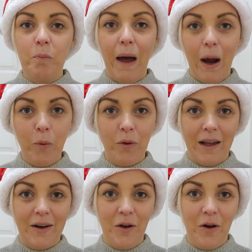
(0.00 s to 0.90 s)

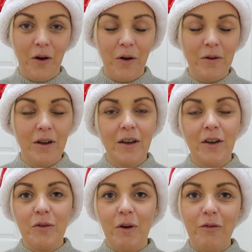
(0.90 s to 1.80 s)
Poundland haul.
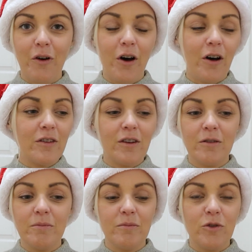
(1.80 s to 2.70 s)
So I thought,
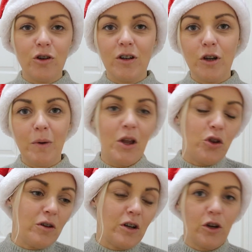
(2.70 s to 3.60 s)
should I do it?
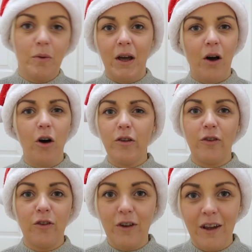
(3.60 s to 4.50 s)
Shouldn't I do it? Oh,
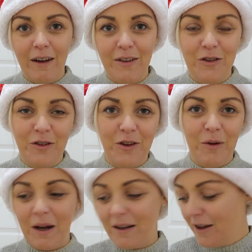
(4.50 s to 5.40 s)
sod it, let's just
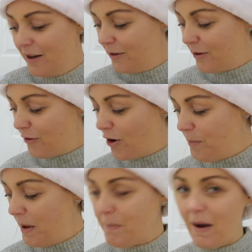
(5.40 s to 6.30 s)
do it. So I've
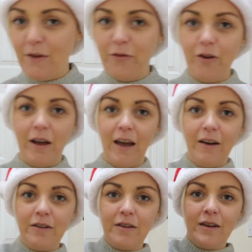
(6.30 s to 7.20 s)
got a big bag full
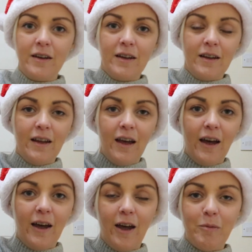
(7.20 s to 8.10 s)
here.
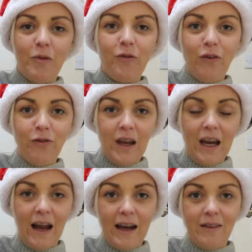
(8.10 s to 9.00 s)

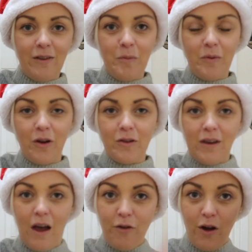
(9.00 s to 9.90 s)
15 items
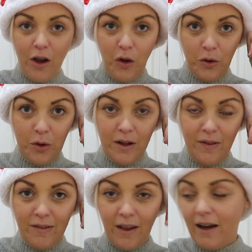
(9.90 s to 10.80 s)
altogether, including
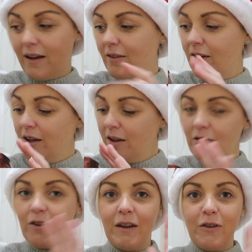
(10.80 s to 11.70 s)
this hat.
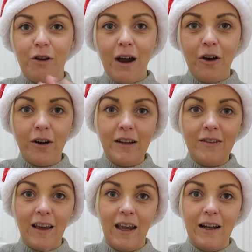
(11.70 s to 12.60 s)
So let's crack on
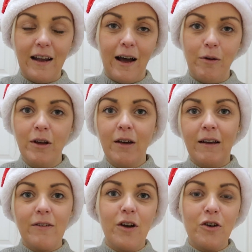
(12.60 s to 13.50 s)
into here now.
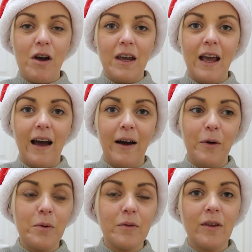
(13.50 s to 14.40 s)
Let's not drag it
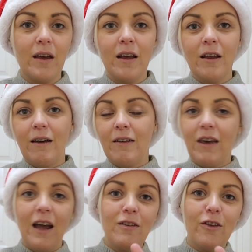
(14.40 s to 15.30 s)
out. Let's
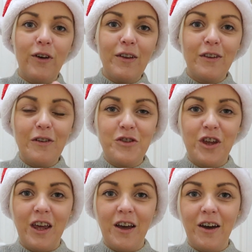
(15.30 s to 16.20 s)
get into the festive
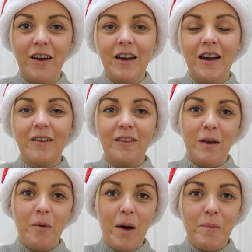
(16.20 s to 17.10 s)
cheer and
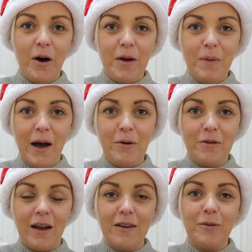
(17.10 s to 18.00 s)
see what I bought in
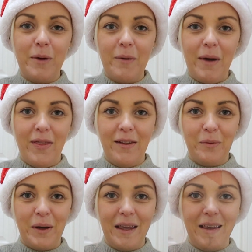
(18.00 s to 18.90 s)
Poundland when I went this
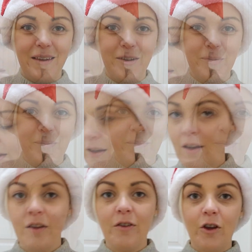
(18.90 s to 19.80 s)
week.
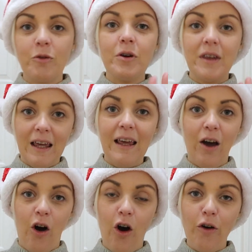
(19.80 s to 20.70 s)
So we'll kick
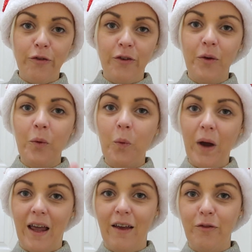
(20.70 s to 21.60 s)
it off
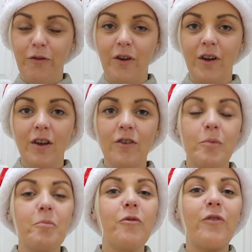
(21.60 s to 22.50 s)
with
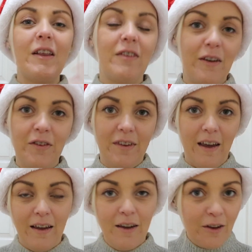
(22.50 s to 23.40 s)
some
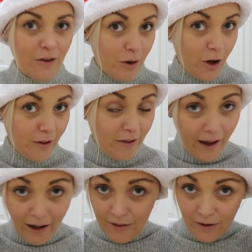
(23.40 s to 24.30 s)
festivity. So I got this
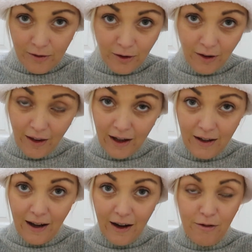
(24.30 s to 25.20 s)
hat. Look at that,
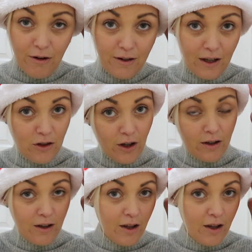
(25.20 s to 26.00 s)
you can't go wrong, can you?